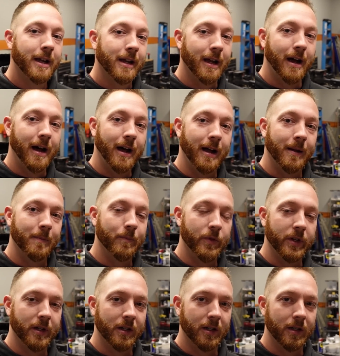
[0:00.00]

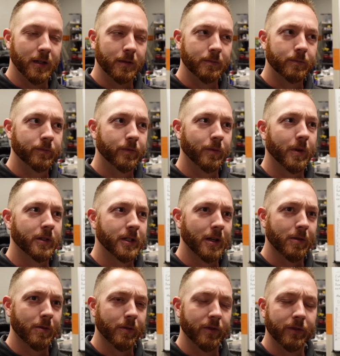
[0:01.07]
The
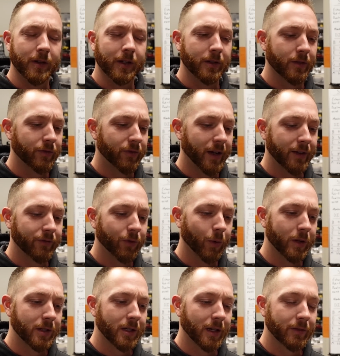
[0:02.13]

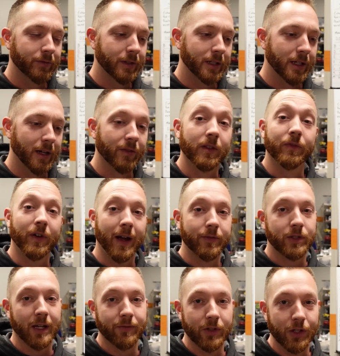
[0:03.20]

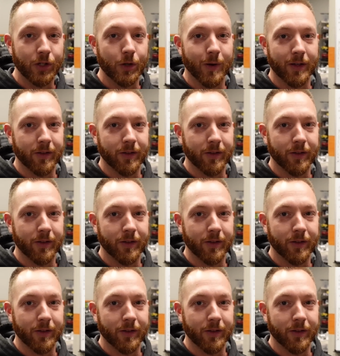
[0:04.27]
572,